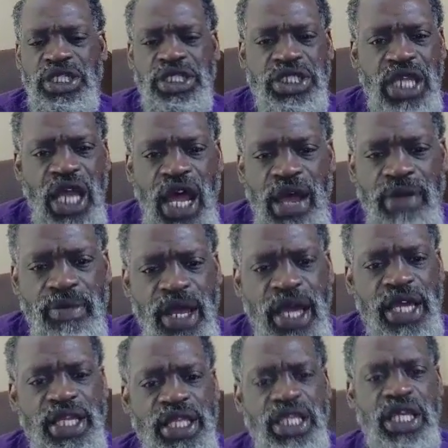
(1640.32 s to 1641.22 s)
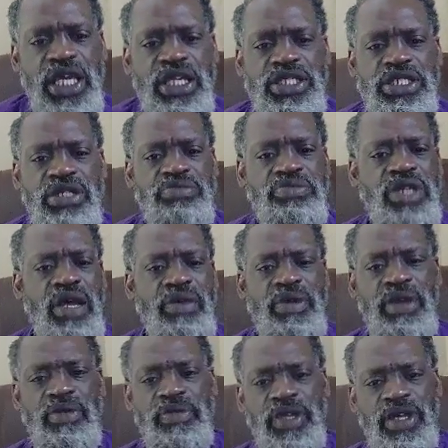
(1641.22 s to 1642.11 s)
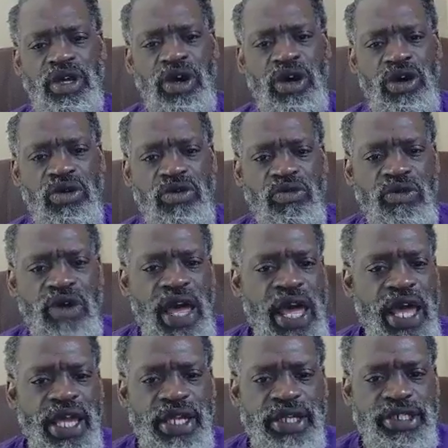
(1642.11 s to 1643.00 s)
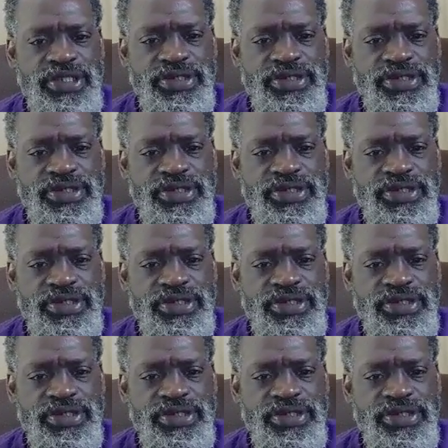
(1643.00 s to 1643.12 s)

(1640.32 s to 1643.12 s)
timeline thing, sometimes they be all whack.